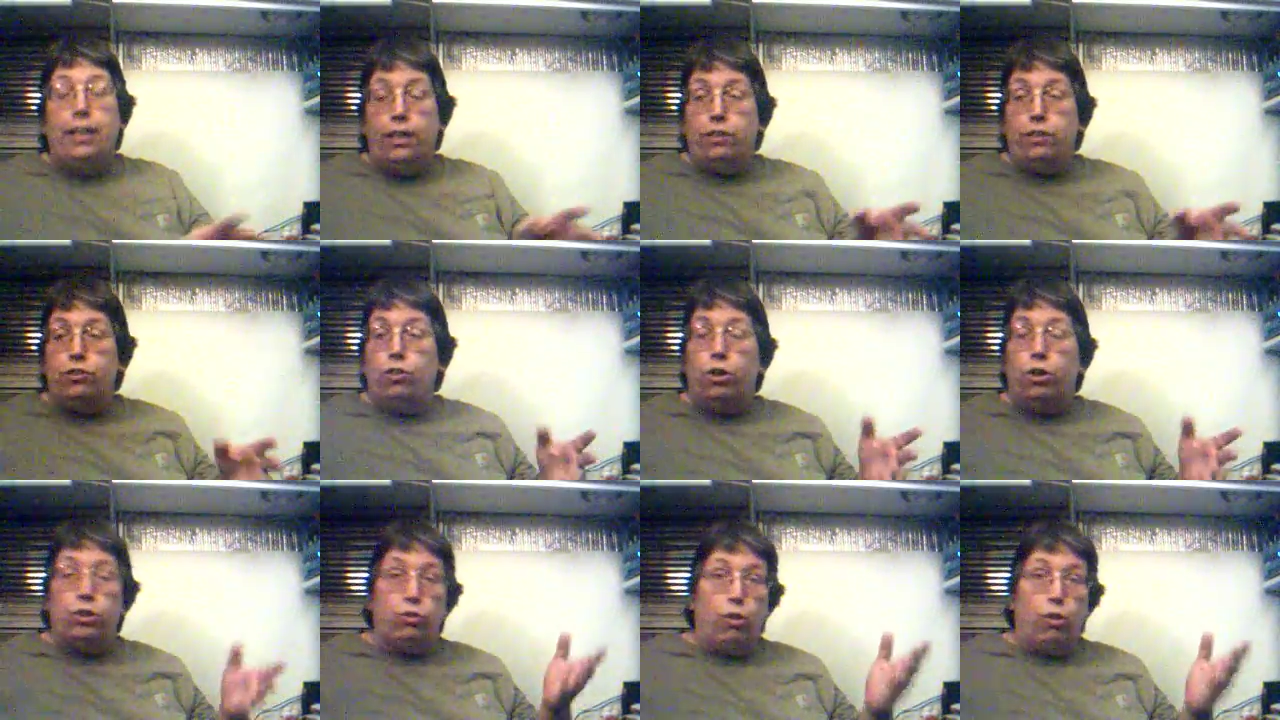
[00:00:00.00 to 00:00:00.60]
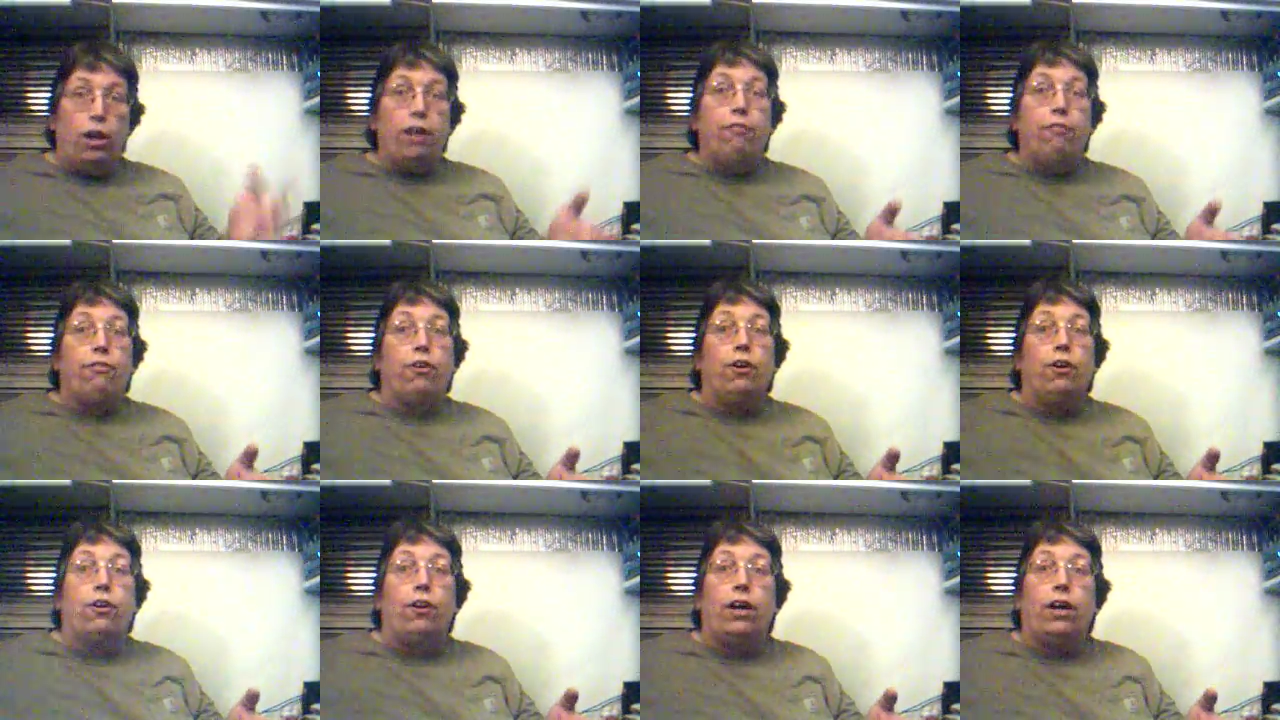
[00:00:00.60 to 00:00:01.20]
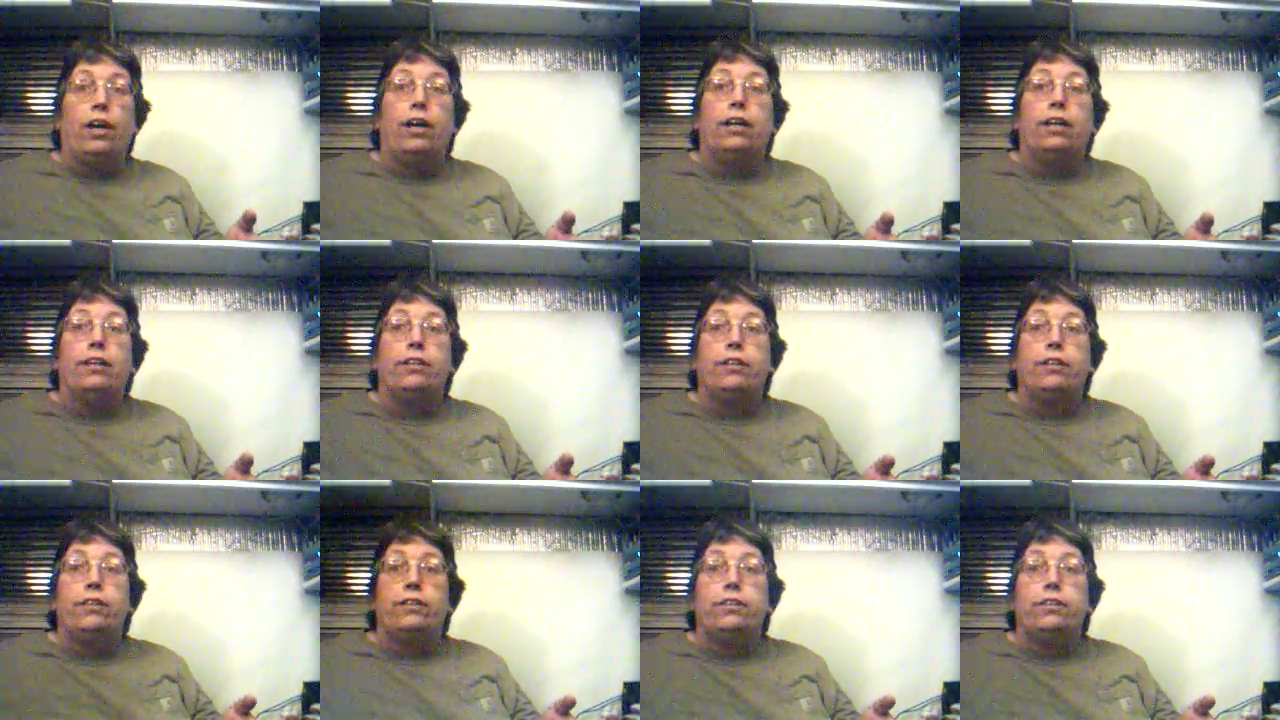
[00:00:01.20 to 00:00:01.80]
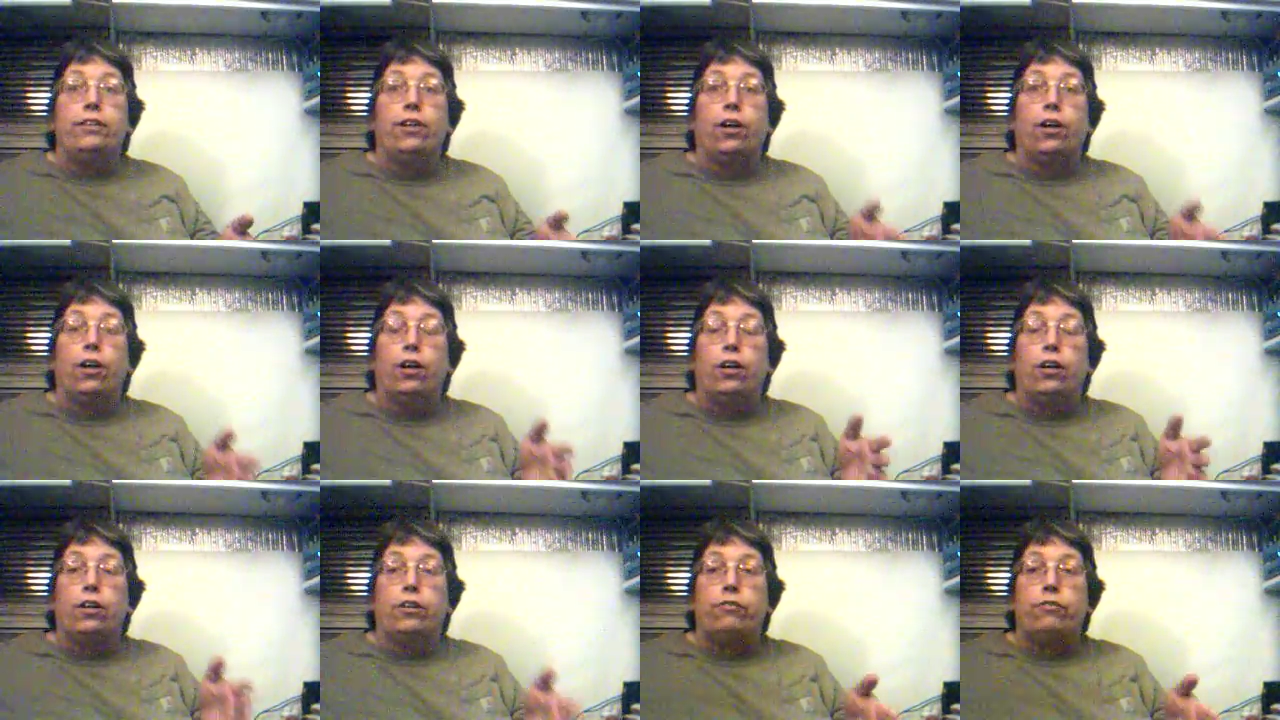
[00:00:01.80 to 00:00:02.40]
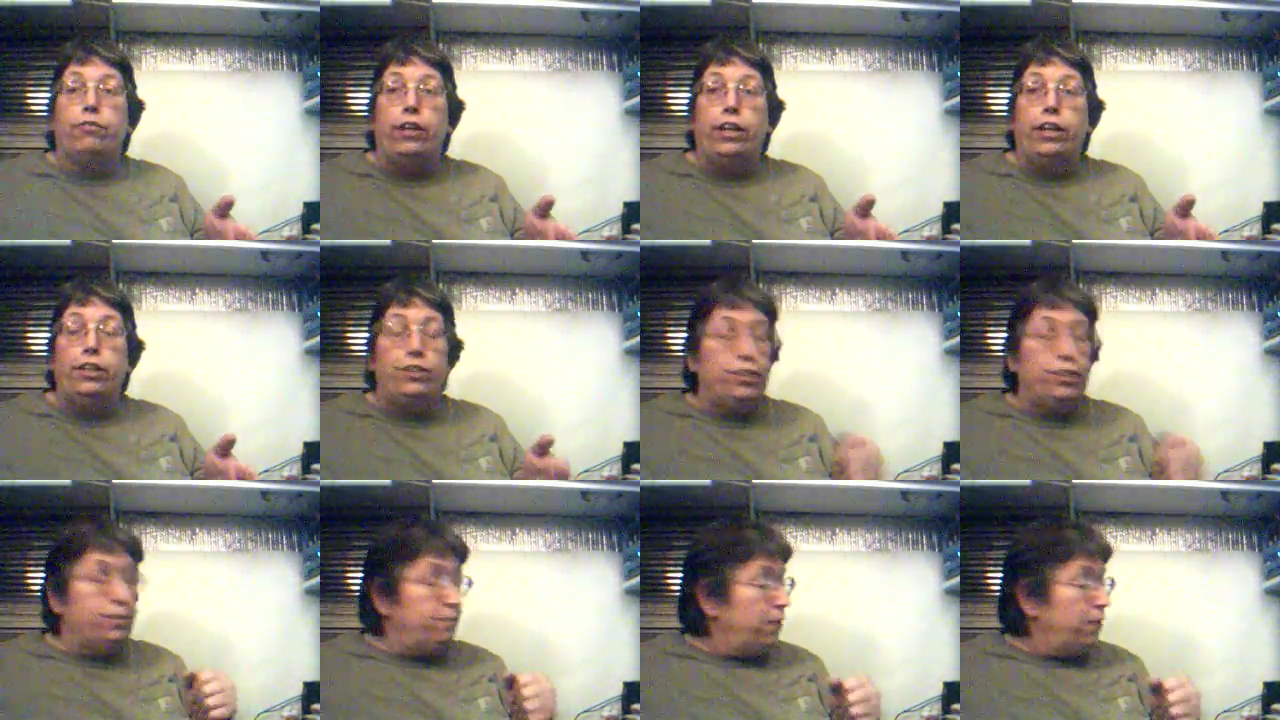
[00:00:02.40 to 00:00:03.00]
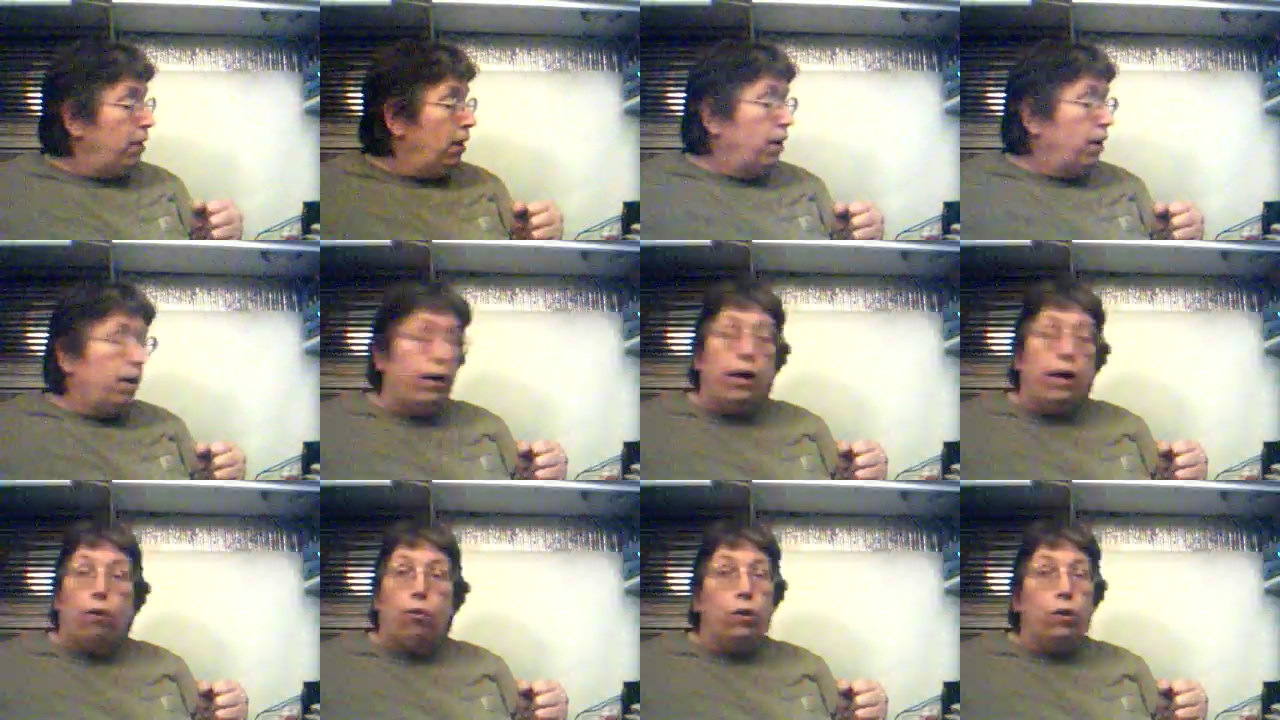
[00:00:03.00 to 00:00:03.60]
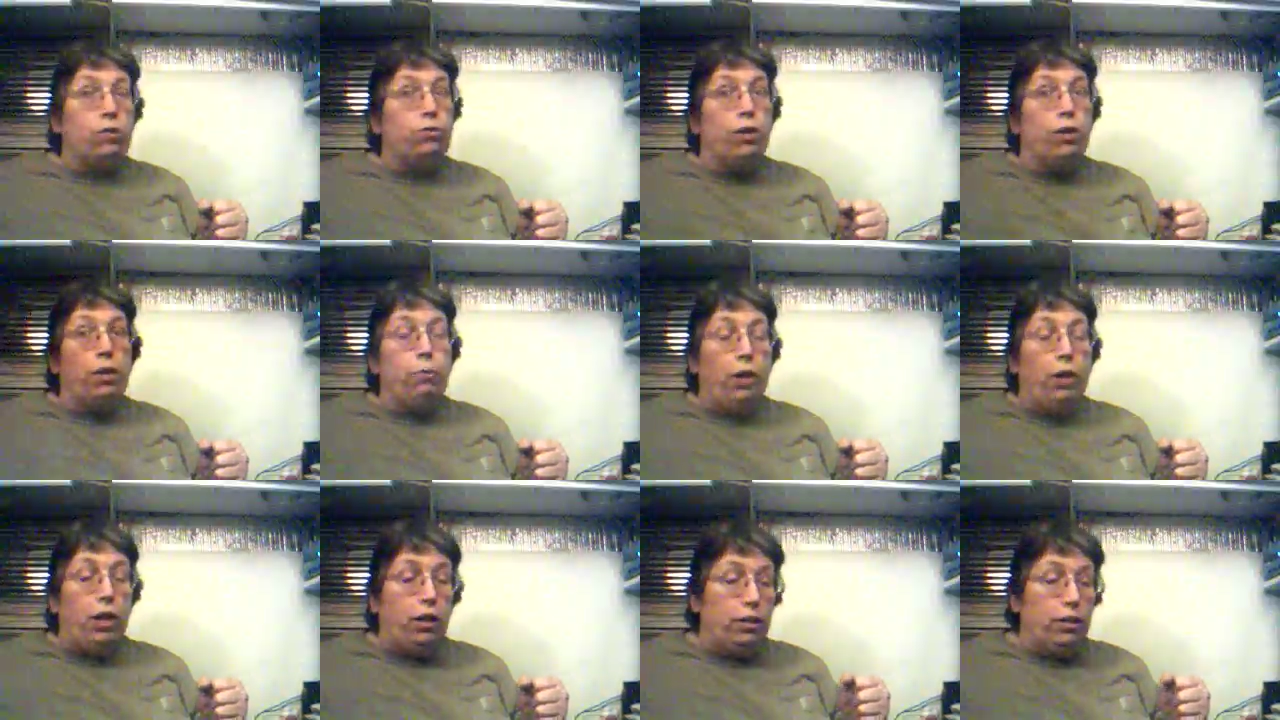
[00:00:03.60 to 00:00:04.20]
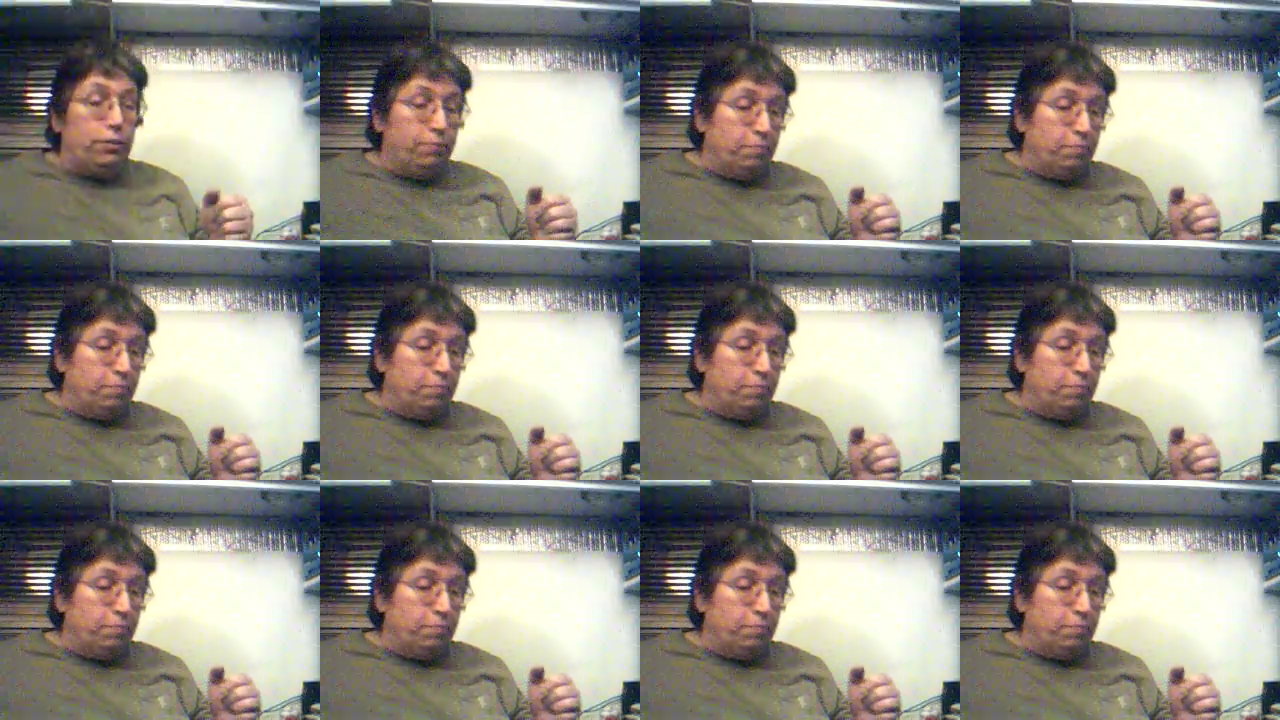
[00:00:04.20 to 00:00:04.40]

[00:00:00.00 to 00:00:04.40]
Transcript: so it's ready for your finish. It works really well.